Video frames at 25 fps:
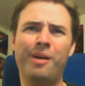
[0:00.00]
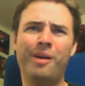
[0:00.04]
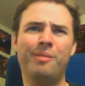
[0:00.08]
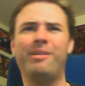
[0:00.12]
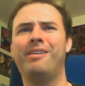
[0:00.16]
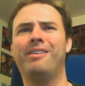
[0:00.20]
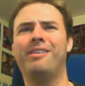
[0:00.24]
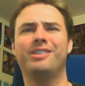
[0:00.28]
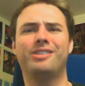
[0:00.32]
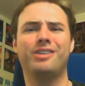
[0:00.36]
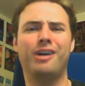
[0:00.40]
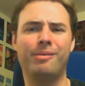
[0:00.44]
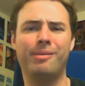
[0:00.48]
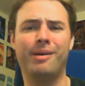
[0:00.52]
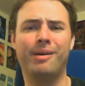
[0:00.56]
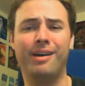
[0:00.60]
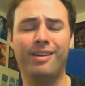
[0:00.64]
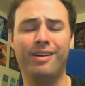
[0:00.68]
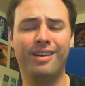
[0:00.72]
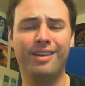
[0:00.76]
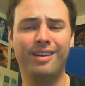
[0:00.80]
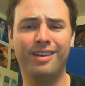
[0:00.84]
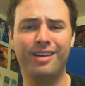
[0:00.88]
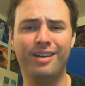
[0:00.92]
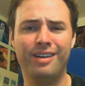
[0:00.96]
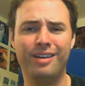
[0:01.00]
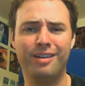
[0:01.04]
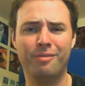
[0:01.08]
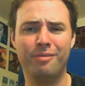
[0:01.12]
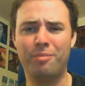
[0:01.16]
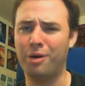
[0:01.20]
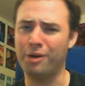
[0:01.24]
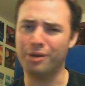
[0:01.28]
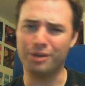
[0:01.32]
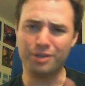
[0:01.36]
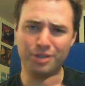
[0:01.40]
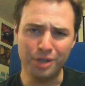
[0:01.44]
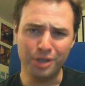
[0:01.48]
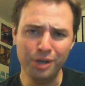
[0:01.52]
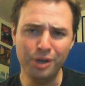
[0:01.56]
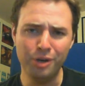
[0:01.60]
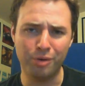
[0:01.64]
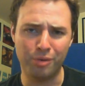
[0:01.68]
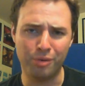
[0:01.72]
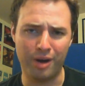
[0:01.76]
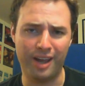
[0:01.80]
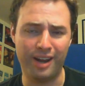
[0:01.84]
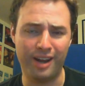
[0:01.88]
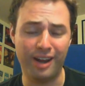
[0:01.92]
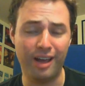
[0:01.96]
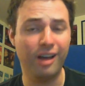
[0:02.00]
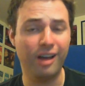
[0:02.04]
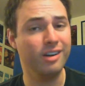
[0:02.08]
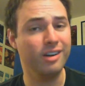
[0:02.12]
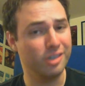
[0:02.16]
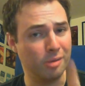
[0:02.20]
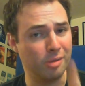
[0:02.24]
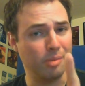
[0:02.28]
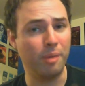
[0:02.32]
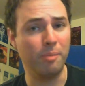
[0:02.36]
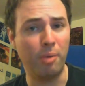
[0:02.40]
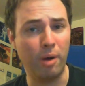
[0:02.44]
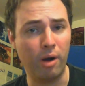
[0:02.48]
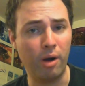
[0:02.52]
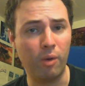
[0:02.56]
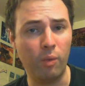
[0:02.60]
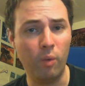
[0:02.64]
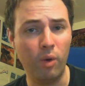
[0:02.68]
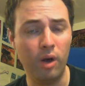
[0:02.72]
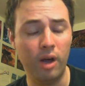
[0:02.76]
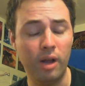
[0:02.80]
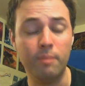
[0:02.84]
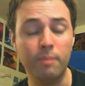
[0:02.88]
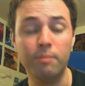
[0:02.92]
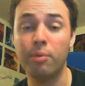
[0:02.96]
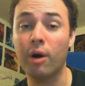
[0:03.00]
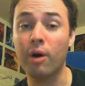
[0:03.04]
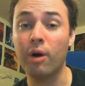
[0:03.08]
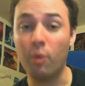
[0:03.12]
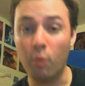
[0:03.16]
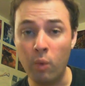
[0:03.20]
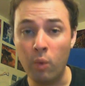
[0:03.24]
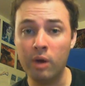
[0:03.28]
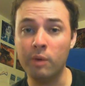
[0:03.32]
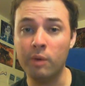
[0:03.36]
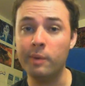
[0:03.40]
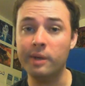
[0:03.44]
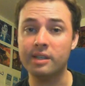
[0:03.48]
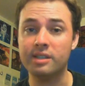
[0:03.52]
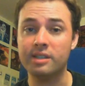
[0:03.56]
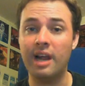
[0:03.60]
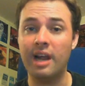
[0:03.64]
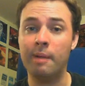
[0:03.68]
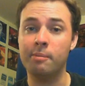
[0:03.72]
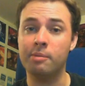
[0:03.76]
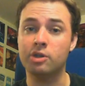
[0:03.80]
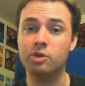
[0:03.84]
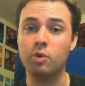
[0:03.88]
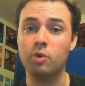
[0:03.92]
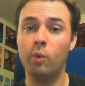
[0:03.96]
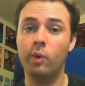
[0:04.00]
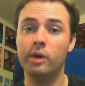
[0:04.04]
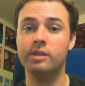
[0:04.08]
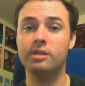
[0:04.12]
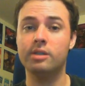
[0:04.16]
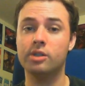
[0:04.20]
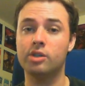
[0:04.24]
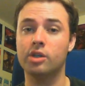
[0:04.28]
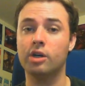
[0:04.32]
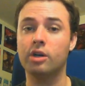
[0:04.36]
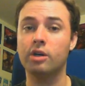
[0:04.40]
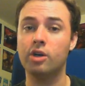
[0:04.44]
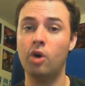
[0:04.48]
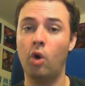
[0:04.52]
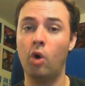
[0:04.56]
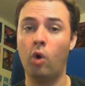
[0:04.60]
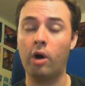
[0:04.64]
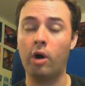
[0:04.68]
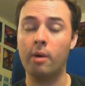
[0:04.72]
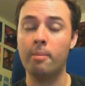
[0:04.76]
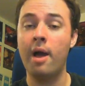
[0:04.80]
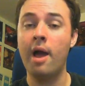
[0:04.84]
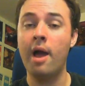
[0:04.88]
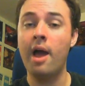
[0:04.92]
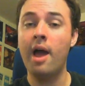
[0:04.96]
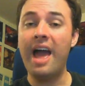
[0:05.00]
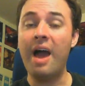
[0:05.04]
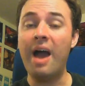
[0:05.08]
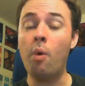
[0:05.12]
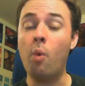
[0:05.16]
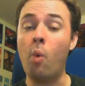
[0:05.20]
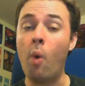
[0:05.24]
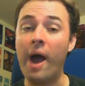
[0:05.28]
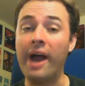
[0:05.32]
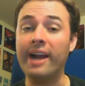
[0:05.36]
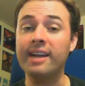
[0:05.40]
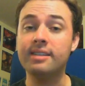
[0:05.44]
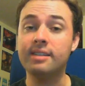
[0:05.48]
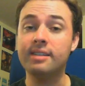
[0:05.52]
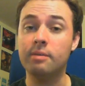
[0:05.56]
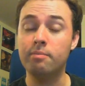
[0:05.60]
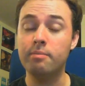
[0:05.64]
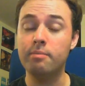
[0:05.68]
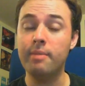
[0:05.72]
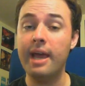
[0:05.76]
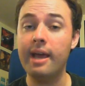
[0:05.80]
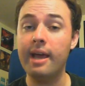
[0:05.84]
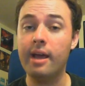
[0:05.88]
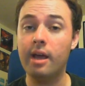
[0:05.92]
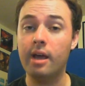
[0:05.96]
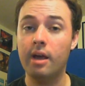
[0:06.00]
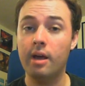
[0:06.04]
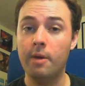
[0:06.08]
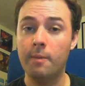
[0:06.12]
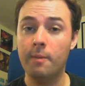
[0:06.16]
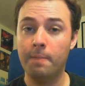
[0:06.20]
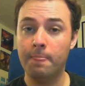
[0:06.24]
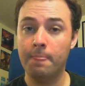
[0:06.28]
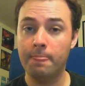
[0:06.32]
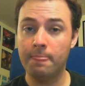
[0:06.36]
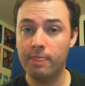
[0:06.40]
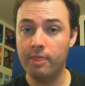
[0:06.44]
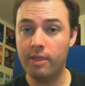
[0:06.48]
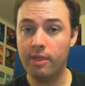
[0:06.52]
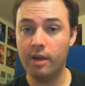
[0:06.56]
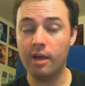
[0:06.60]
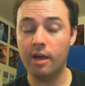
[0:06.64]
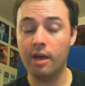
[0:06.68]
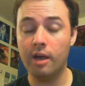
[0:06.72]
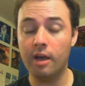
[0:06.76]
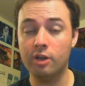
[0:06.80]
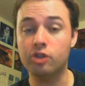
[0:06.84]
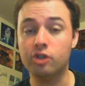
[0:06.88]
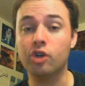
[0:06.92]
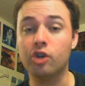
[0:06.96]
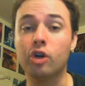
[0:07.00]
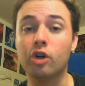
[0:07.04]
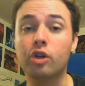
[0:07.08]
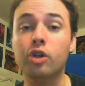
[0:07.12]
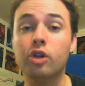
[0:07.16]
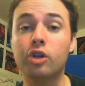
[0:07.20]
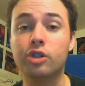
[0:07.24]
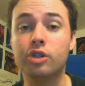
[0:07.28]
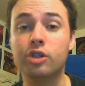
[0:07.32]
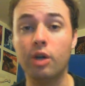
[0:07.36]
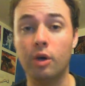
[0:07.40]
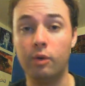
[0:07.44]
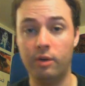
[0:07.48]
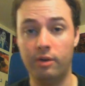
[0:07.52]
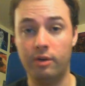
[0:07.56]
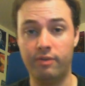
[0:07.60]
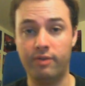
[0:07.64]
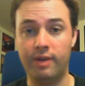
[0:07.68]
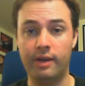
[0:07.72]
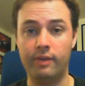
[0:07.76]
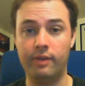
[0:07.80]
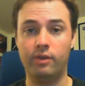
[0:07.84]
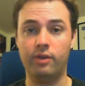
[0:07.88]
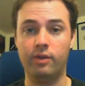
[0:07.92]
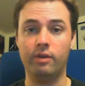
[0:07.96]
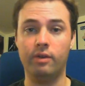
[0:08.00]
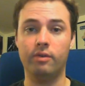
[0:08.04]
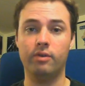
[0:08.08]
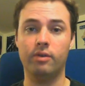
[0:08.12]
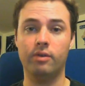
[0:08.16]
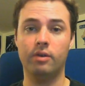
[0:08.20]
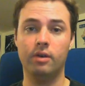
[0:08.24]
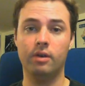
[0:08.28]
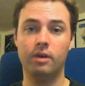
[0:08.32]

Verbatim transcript: I'm not going to talk about part two right now. I'm going to talk about part one. Part one, we established, what is the Zerg norm? Why does it make the Zerg look so defensive?